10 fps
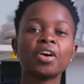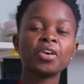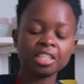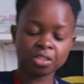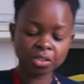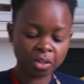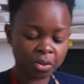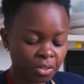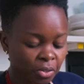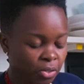the oil is what you're
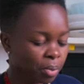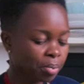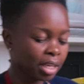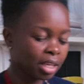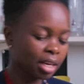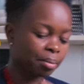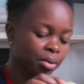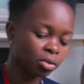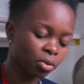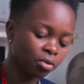going to drop in a
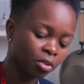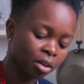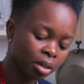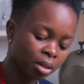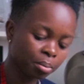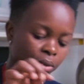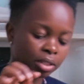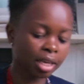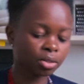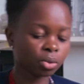piece of
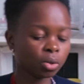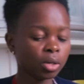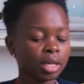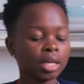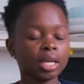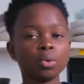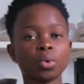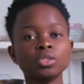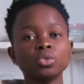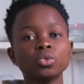potato and
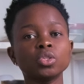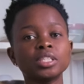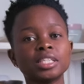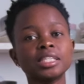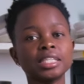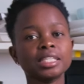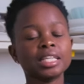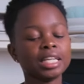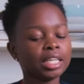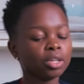once you notice
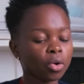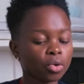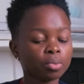sizzling or